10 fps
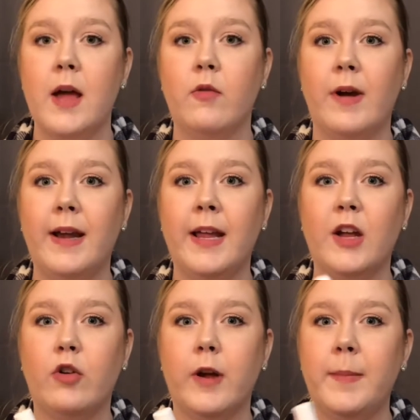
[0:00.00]
Radiant
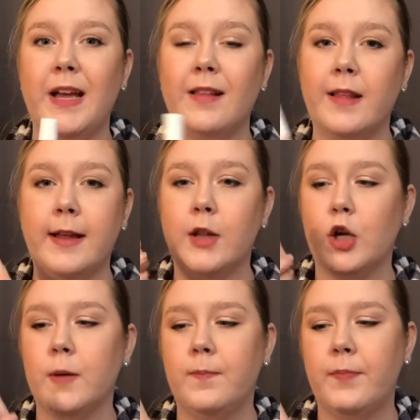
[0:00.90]
Creamy
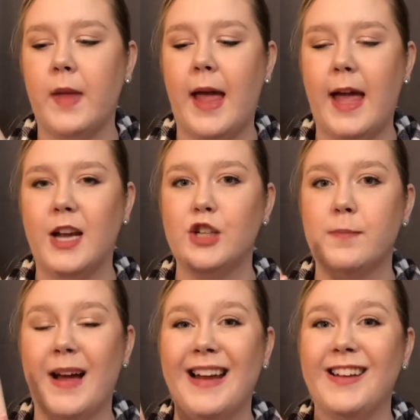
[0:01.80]
Concealer and
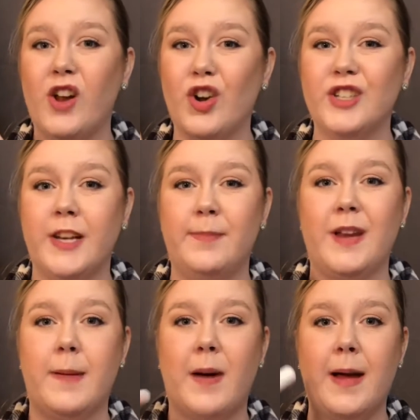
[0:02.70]
my Tarte Shape
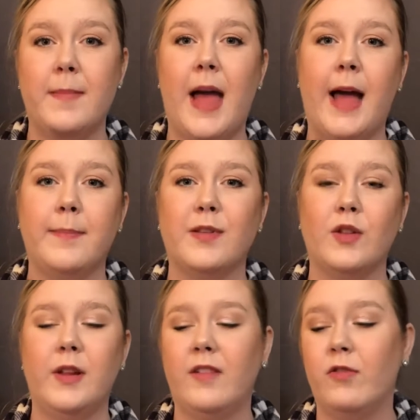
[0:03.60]
Tape. I'm
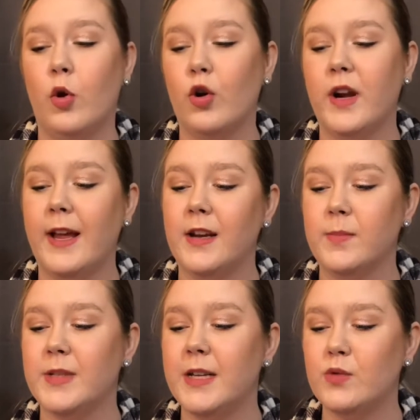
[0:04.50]
absolutely floored and
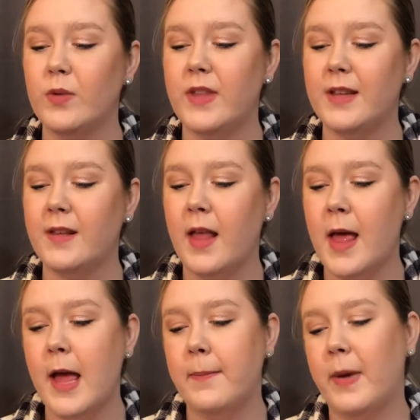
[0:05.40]
obsessed with this.
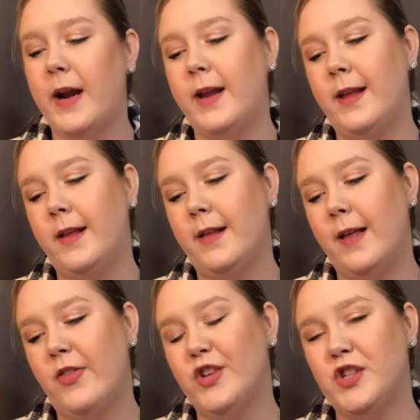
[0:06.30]
Mine is
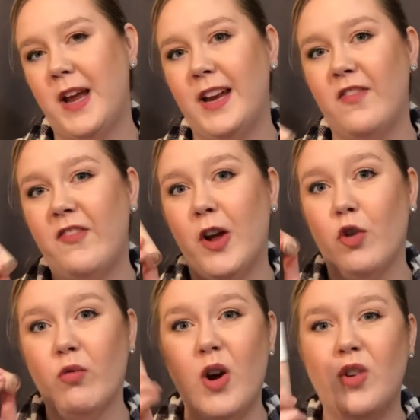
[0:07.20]
in the shade Fair
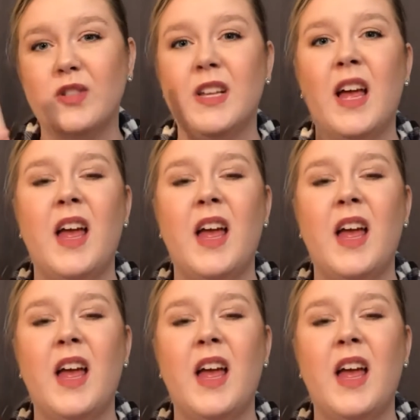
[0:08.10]
Rose.